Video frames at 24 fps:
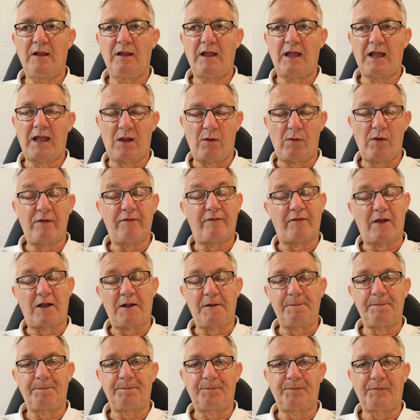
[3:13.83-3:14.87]

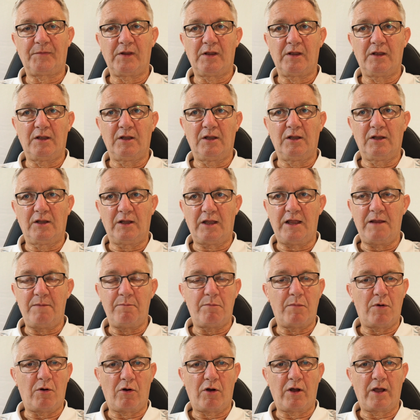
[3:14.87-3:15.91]
However, in
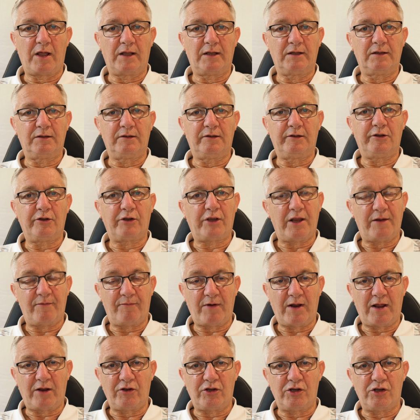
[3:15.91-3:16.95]
my looking
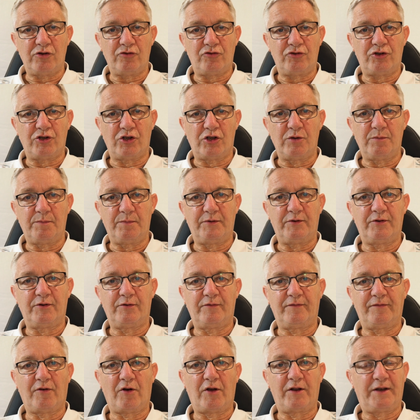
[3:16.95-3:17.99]
around YouTube to
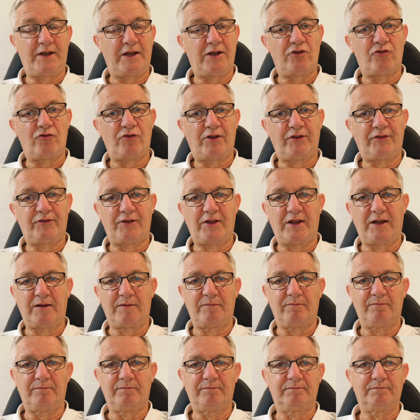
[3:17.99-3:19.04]
find
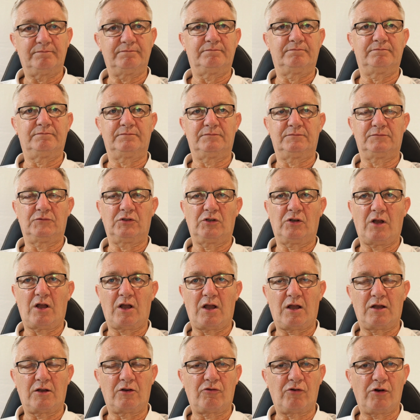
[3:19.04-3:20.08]
interesting
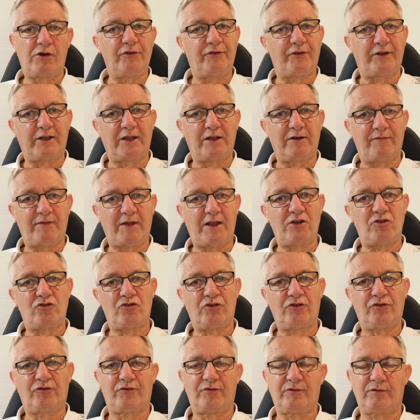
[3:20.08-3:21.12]
cruising
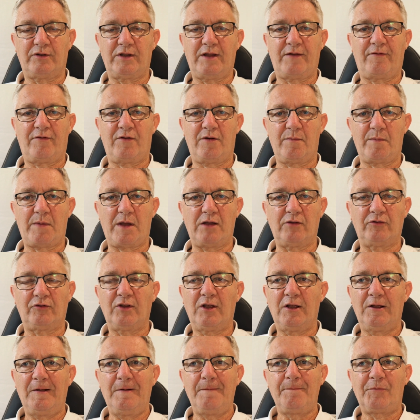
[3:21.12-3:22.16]
adventures and different boats,
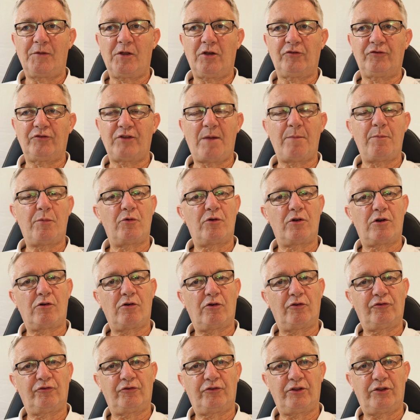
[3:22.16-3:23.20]
I stumbled
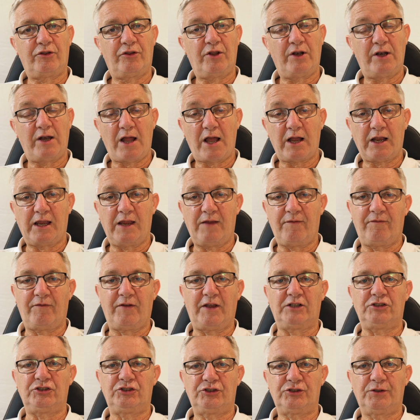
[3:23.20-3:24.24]
across the Lucky
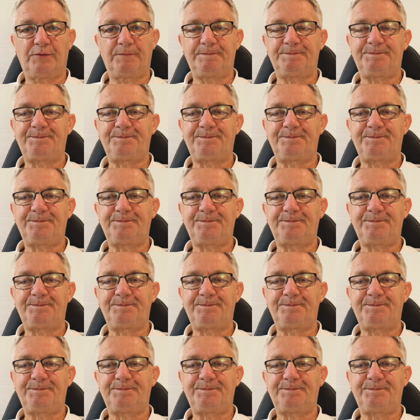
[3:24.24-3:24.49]
Fish.